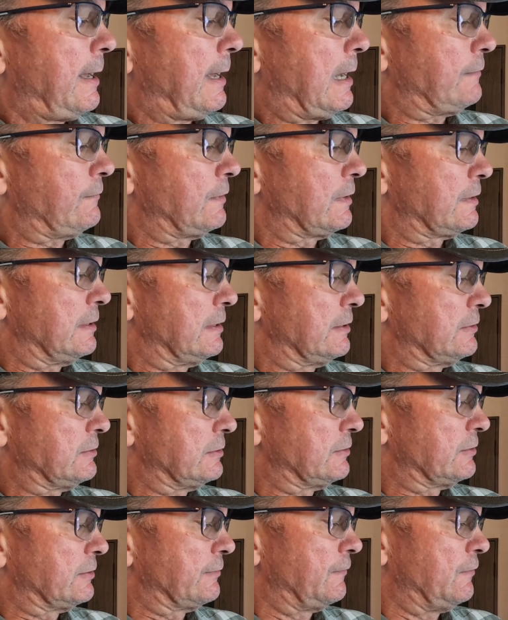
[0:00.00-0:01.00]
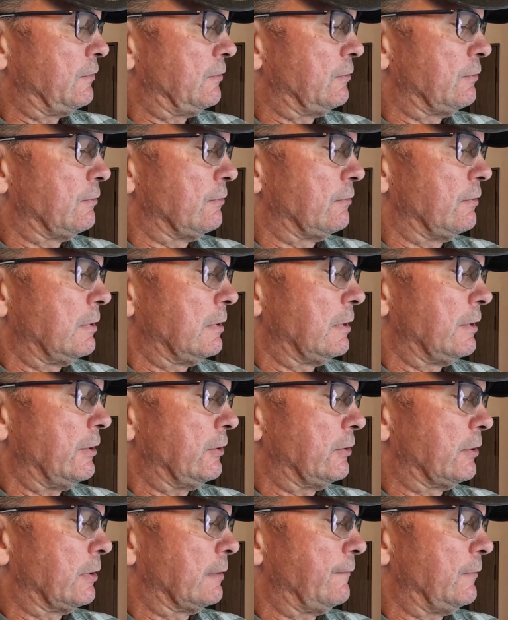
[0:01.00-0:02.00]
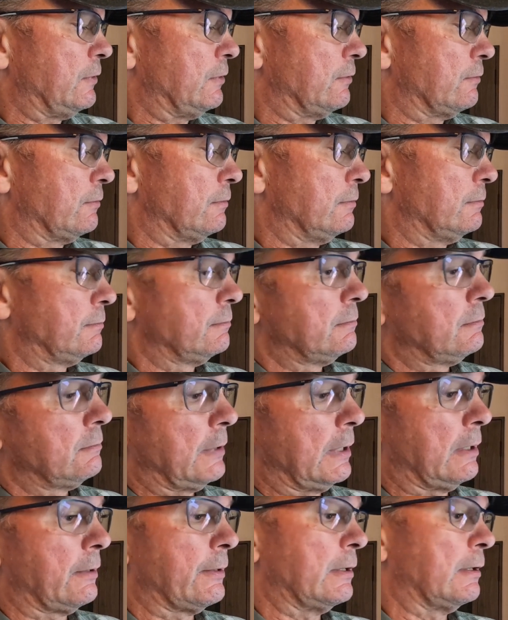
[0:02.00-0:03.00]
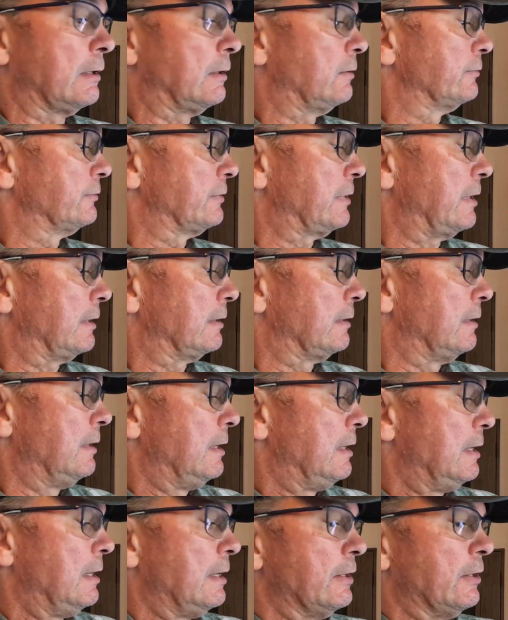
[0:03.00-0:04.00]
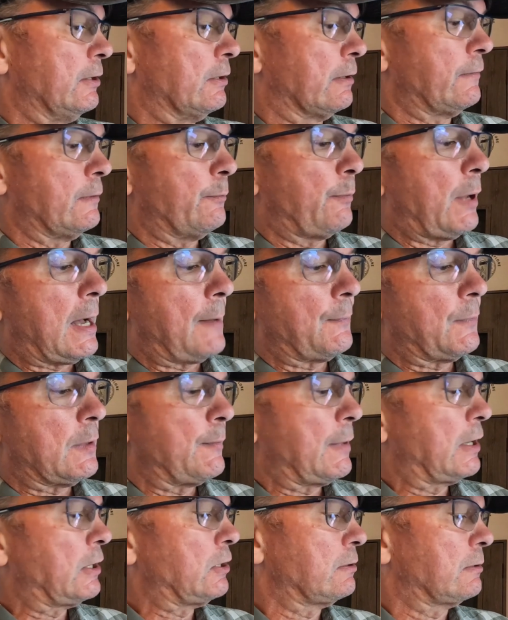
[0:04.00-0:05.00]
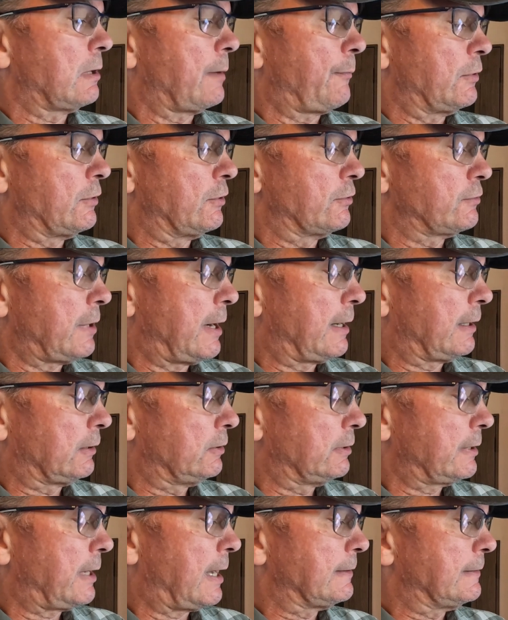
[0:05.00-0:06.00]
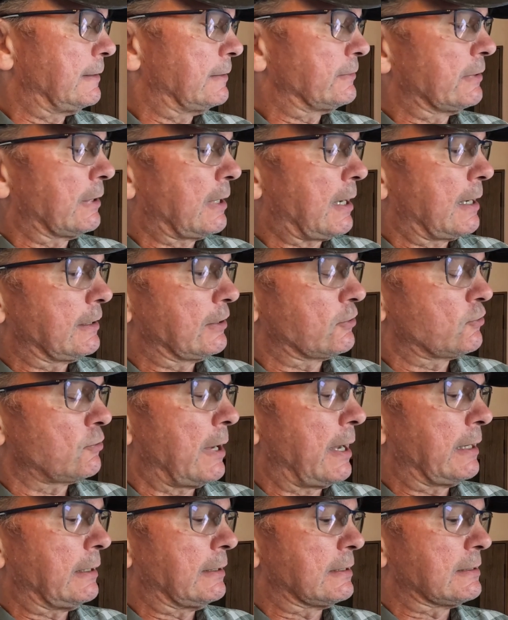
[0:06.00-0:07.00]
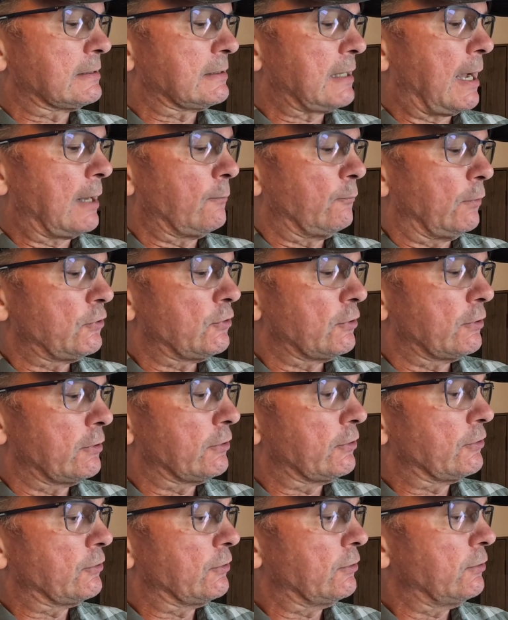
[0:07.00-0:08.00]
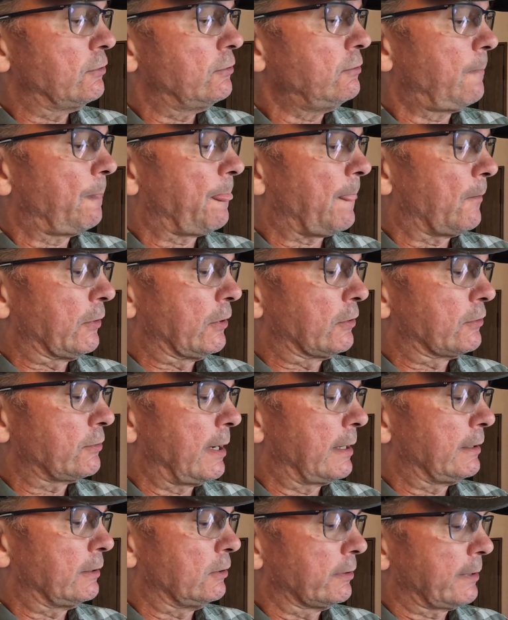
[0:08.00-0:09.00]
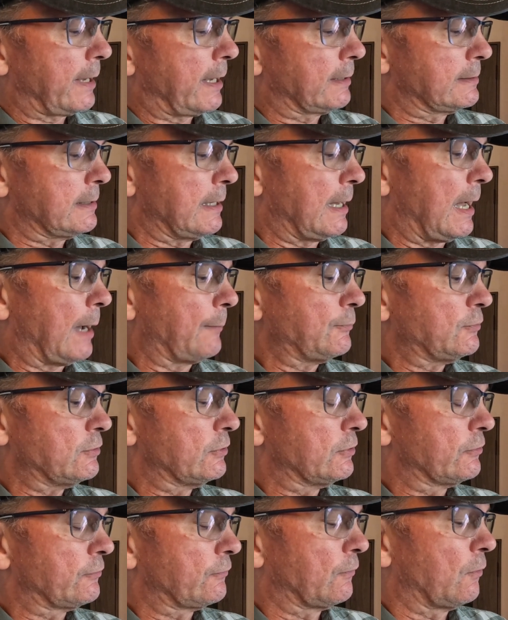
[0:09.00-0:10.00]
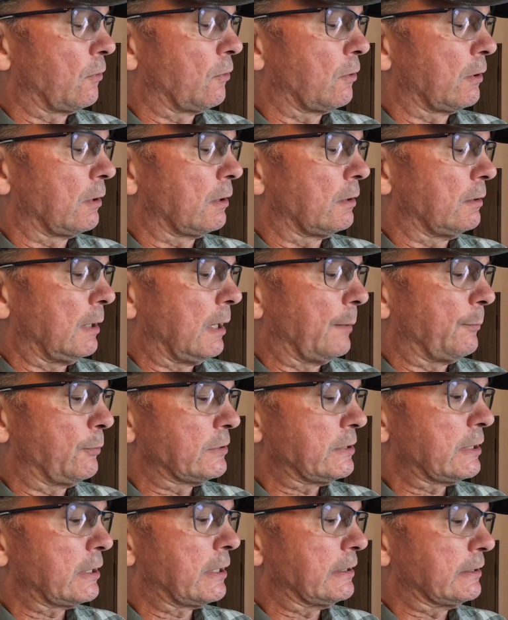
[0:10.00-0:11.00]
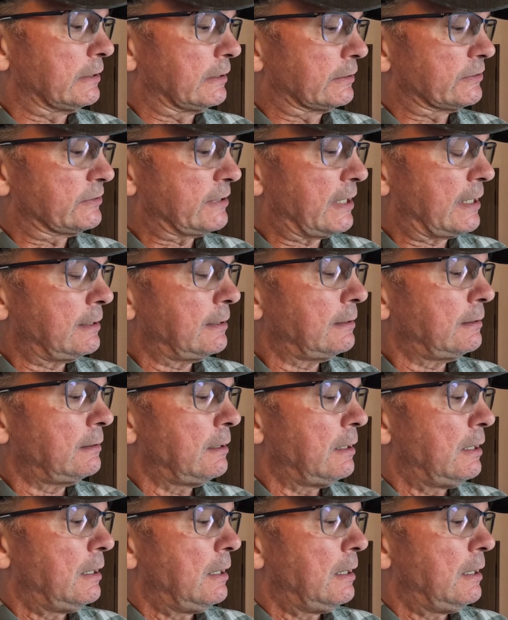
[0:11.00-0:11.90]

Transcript: have with this is if you well, there it goes again. If you pop the menu up and you're trying to look at this and kind of trying to decide what you're going to do, or you're trying to look at the options for a particular setting,